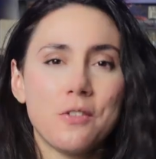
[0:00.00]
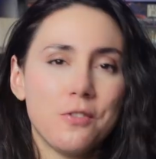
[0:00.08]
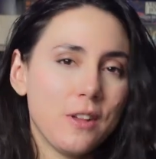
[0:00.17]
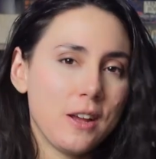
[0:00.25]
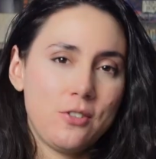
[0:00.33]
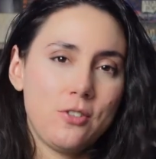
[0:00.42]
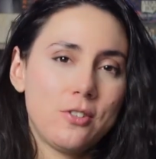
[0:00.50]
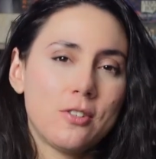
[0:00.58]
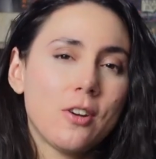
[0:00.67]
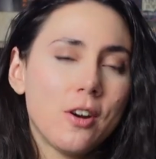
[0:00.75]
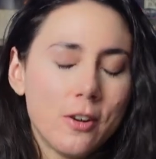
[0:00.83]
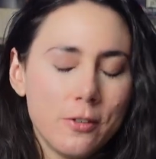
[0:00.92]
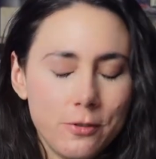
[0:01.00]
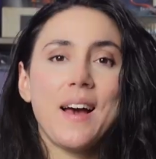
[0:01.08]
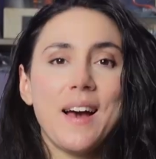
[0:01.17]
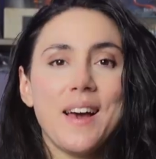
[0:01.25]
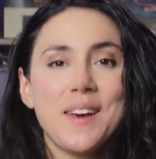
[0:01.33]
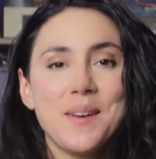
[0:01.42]
flesh scarf.
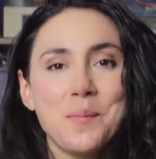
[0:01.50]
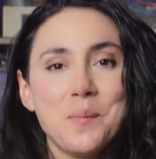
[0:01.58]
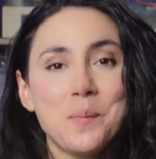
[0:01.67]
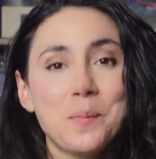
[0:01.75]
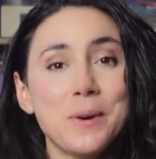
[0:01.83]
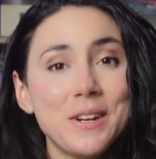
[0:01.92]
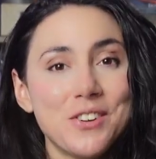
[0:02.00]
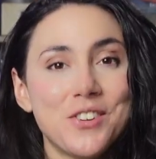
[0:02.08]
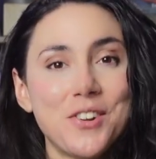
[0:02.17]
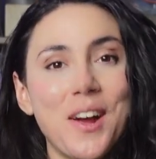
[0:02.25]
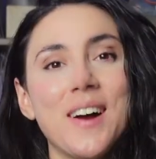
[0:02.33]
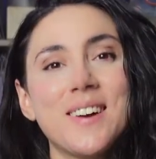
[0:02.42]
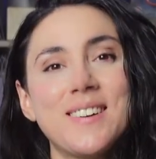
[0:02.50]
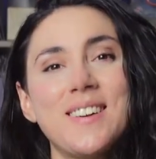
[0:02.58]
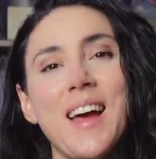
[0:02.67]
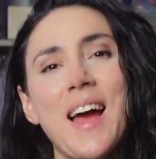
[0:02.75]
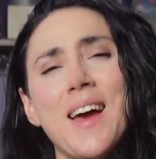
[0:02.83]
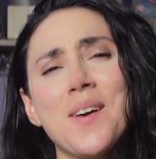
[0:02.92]
I'm pretty shocked
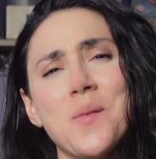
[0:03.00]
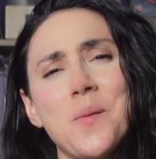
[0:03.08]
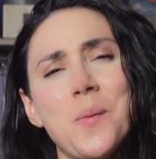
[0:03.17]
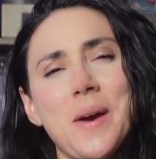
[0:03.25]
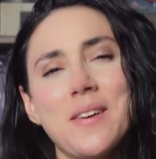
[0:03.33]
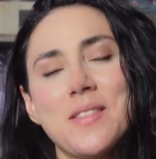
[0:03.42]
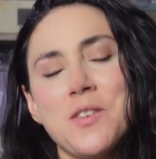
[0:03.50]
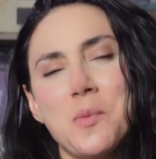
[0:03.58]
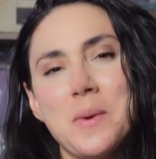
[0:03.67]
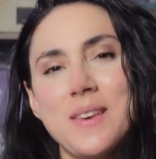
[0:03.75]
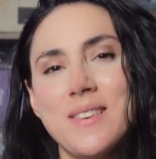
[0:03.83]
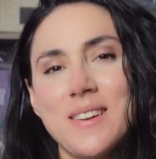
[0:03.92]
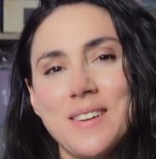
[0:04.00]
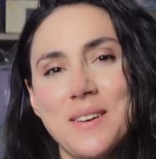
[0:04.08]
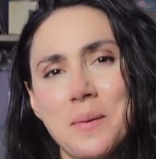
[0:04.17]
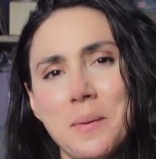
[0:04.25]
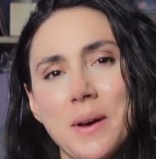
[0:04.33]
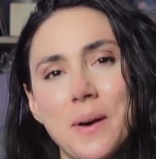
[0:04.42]
at where this piece
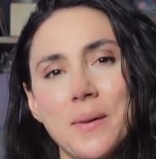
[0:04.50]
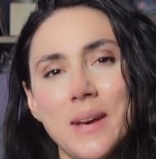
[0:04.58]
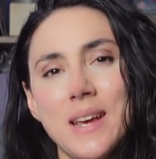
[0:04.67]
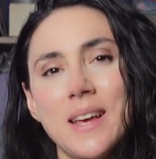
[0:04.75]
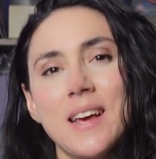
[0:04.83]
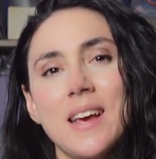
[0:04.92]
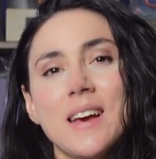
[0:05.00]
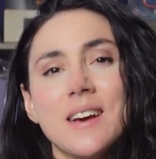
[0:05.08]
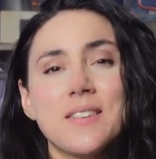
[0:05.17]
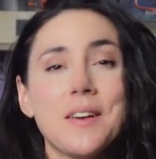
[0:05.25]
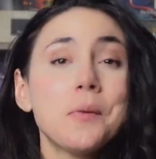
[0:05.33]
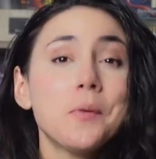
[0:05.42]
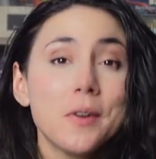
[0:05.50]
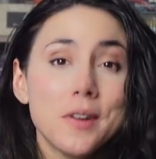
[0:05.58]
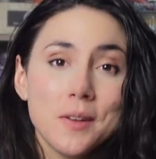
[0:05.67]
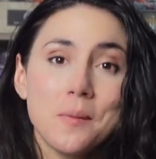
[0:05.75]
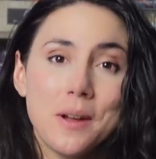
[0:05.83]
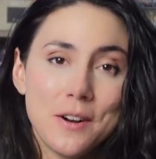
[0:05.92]
ended up going, because I
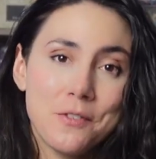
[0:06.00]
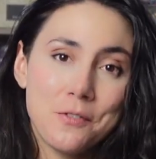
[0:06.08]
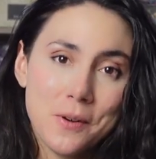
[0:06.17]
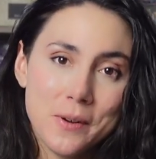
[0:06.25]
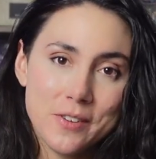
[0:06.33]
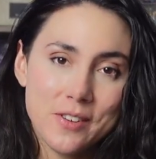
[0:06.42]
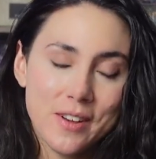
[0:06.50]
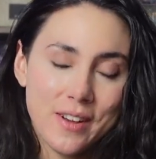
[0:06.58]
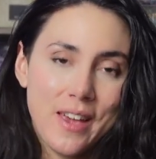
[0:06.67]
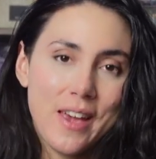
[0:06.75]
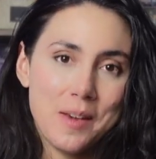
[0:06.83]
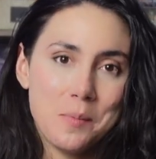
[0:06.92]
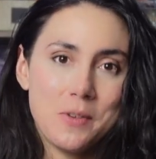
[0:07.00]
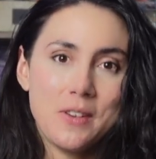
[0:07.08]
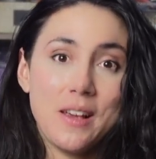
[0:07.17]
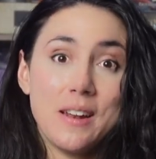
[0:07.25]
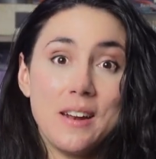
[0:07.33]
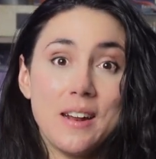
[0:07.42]
really wanted to focus on
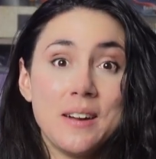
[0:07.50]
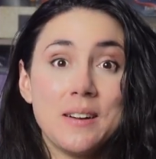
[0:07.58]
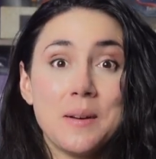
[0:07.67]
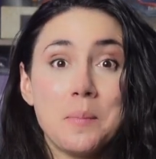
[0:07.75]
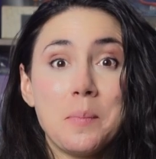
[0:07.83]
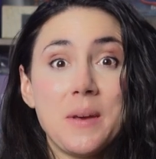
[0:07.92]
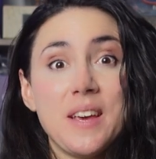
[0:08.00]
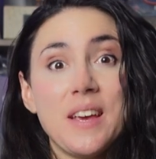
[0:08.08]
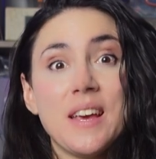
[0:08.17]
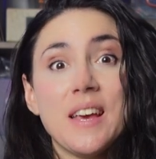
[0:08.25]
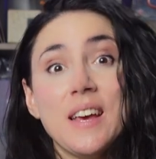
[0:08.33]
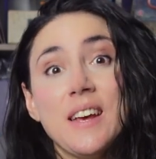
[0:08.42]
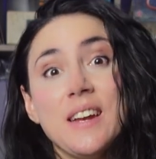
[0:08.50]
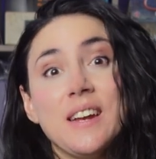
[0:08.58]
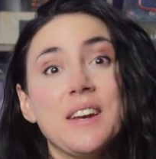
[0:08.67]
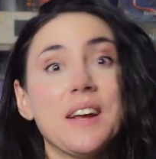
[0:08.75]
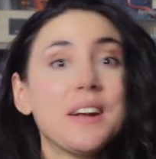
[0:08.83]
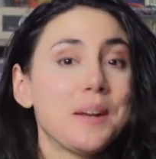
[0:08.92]
capes, and it ended up being
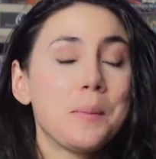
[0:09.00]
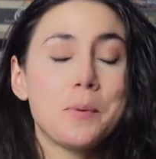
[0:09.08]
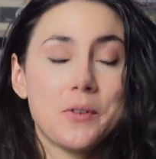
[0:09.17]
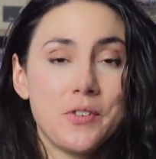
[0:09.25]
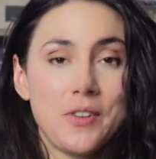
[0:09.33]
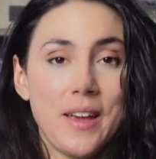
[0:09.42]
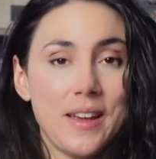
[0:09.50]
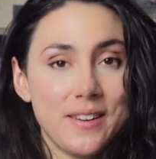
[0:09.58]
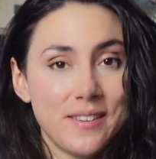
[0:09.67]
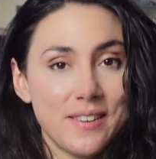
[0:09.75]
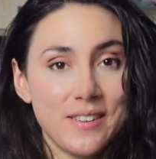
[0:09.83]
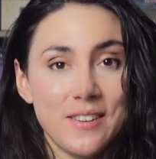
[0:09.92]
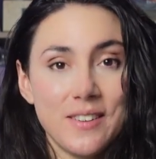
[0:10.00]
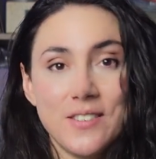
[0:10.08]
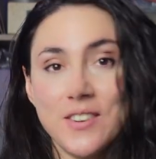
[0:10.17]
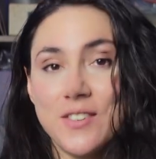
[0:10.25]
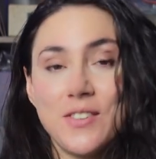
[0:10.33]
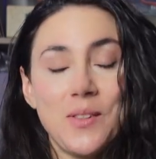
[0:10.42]
90%
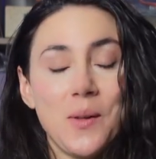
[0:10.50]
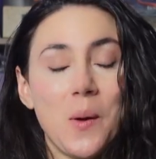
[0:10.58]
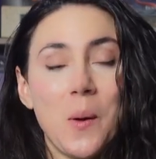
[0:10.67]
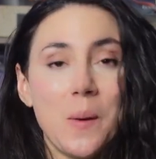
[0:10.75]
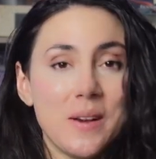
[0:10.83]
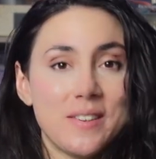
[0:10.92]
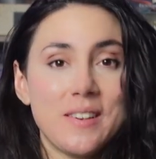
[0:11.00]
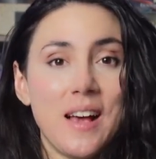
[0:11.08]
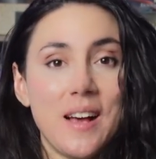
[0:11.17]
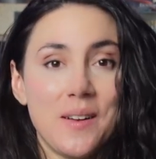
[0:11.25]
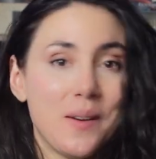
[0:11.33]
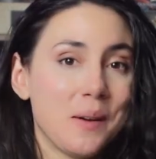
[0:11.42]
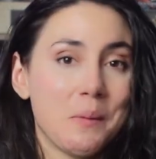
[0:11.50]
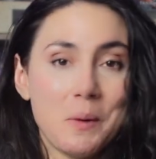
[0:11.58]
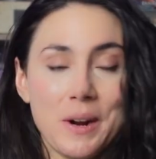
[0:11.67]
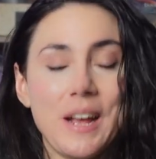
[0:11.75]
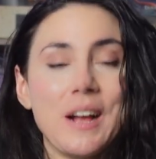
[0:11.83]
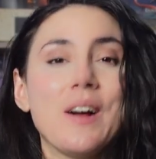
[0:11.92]
just OSL and
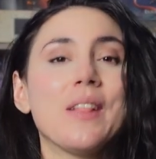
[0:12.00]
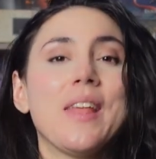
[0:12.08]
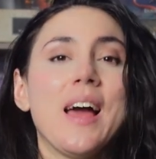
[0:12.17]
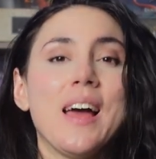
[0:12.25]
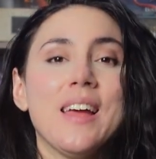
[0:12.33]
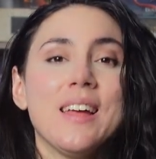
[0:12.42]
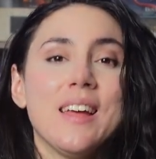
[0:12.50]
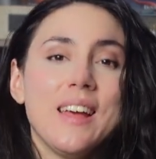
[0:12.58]
working on that,